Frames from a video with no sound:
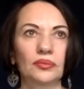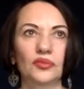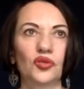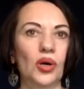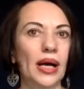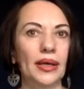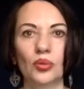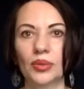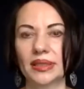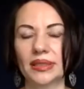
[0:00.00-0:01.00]
for
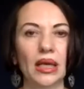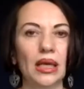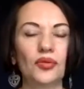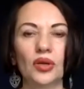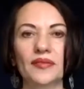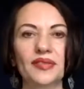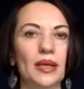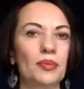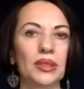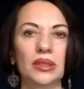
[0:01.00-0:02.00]
argument's sake, if you have
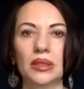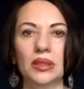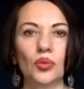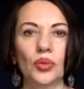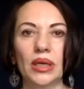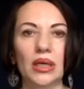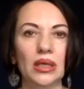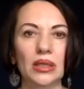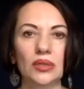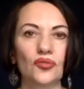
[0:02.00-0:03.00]
somebody
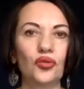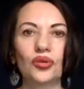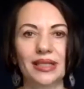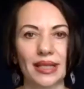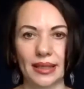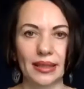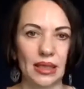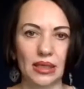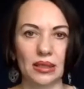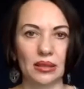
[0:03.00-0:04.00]
with food
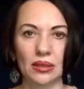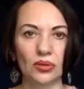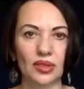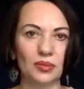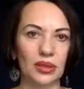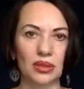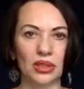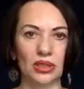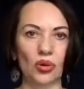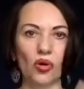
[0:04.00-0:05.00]
stagnation, somebody
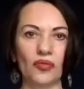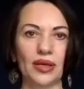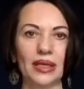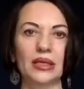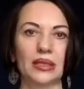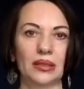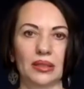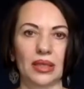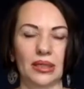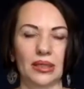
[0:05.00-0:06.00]
just overeaten,
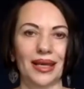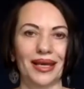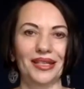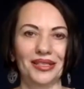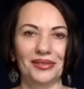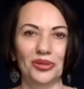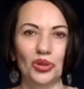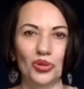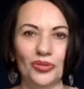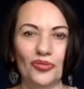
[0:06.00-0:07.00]
they had,
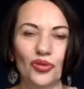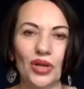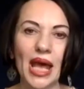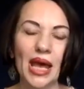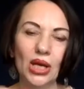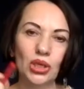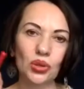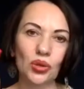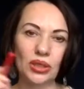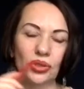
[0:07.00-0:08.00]
some food,
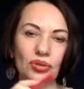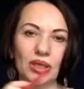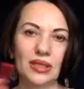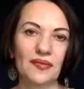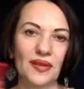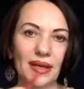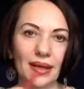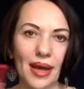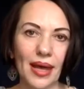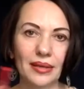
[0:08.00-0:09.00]
you can treat the very
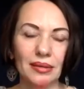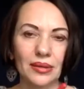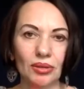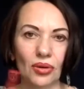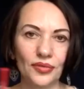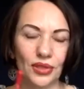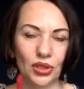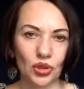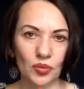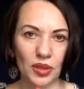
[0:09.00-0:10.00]
end of the
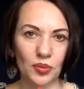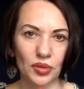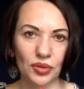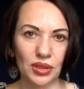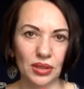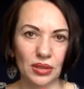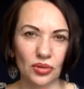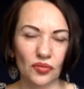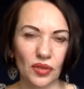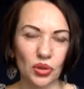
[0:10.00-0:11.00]
stomach meridian.
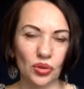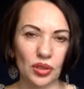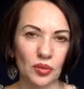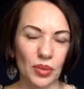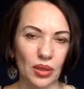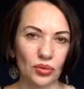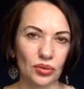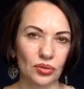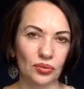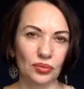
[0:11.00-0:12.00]
So we are talking about,
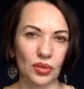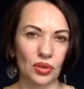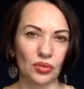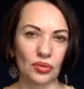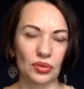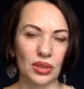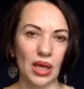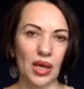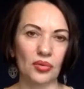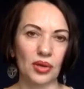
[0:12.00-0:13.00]
the
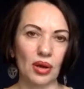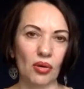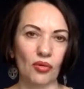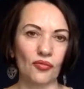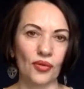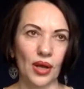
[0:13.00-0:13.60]
area of